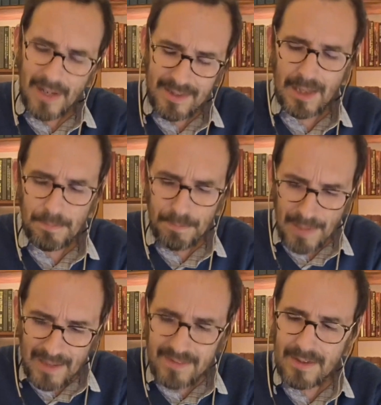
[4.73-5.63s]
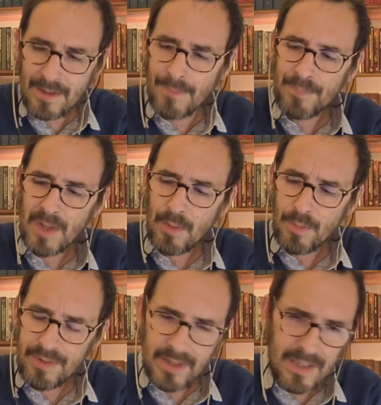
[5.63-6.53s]
I think, better
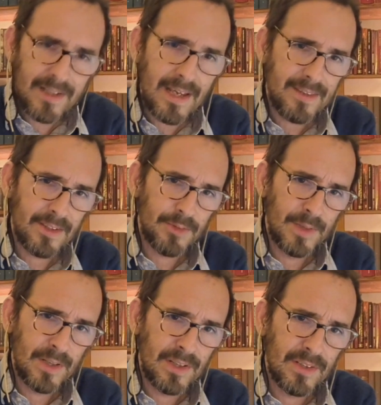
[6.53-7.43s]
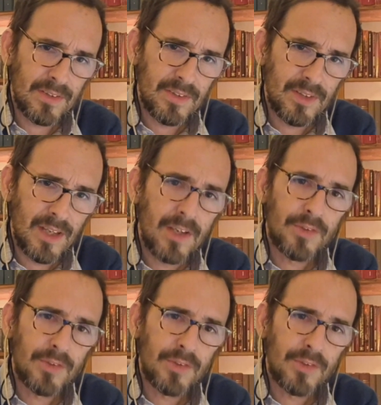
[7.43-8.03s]
with the near-death experience.